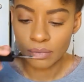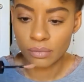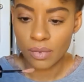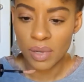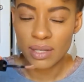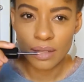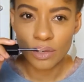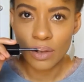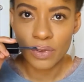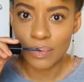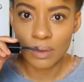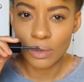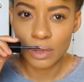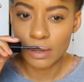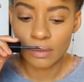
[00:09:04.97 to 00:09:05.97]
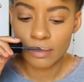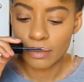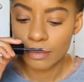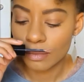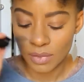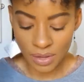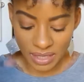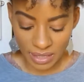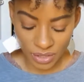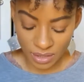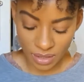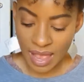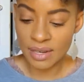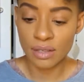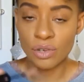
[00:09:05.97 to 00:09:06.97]
It smells amazing. It smells like
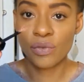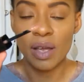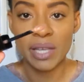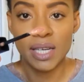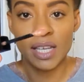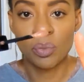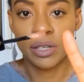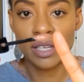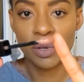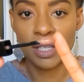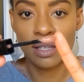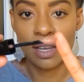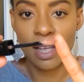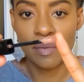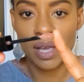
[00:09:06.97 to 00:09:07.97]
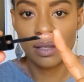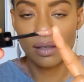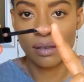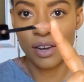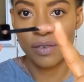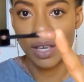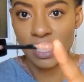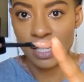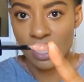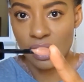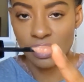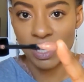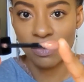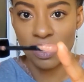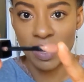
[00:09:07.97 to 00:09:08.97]
dessert. The applicator, this
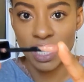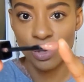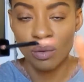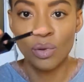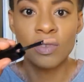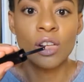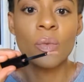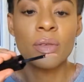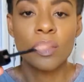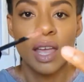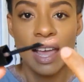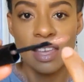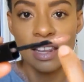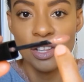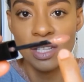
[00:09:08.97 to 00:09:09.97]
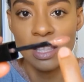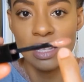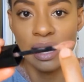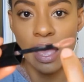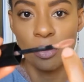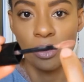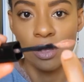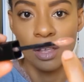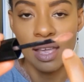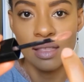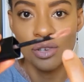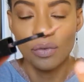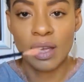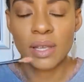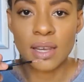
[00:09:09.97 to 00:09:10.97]
applicator was the best applicator I used
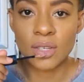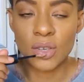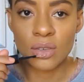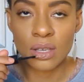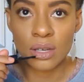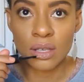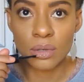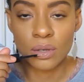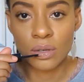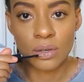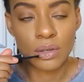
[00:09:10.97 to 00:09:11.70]
out of all of them.